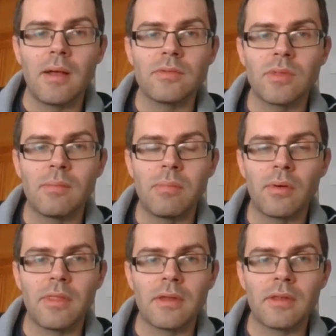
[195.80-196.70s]
So the
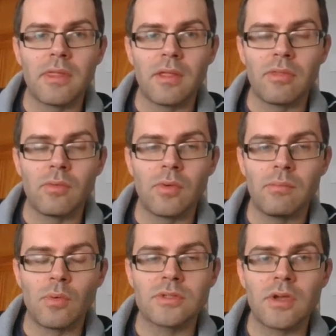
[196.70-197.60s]
important thing to think through in
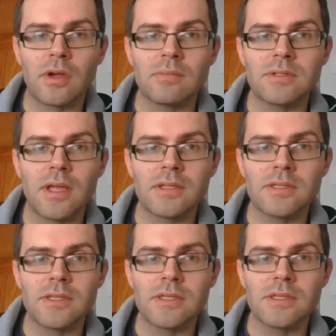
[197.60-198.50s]
most
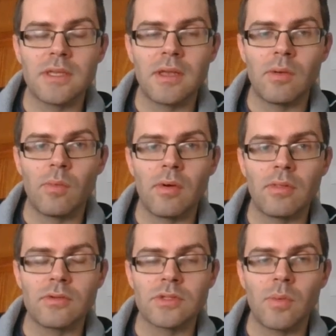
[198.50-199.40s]
circumstances where
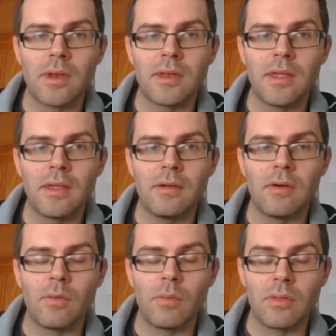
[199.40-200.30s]

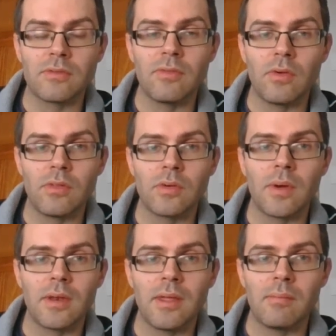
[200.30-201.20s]
there's fewer than
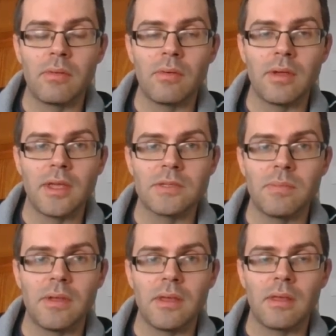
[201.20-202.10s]
20 employees
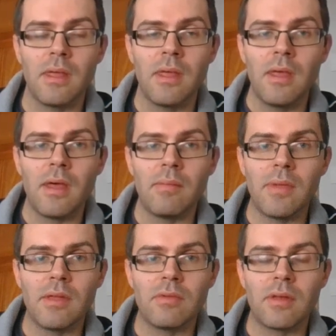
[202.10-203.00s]
being
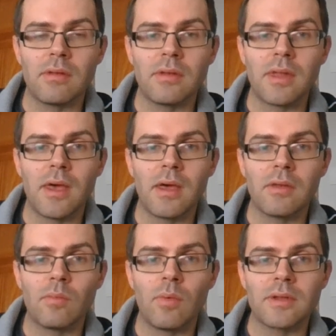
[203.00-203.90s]
made redundant
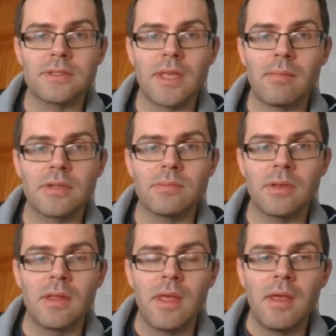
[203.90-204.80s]
at one
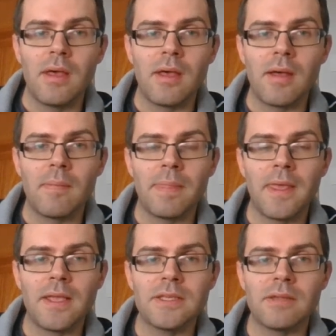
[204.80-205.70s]
establishment
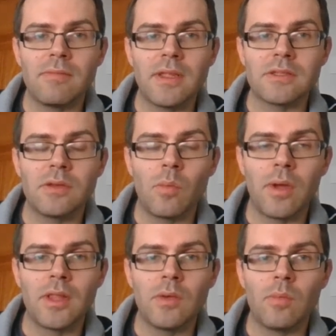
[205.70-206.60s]
is in relation to
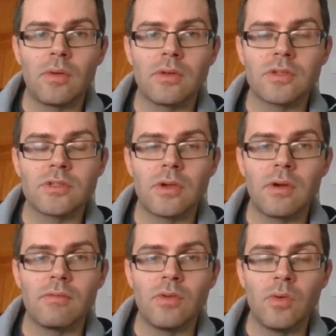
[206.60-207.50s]
when you want to
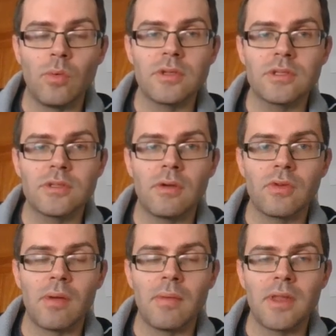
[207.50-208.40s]
serve notice of
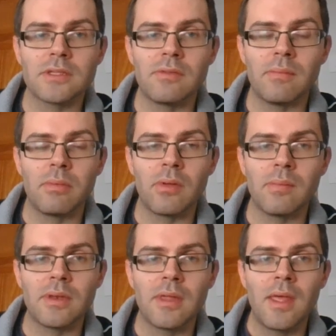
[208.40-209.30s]
termination of
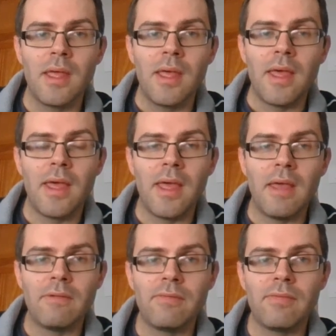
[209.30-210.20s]
employment.
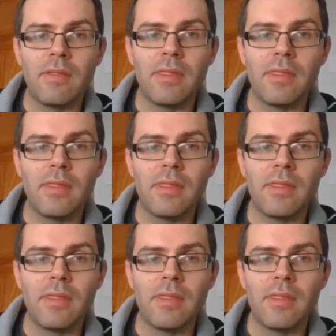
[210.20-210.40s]
If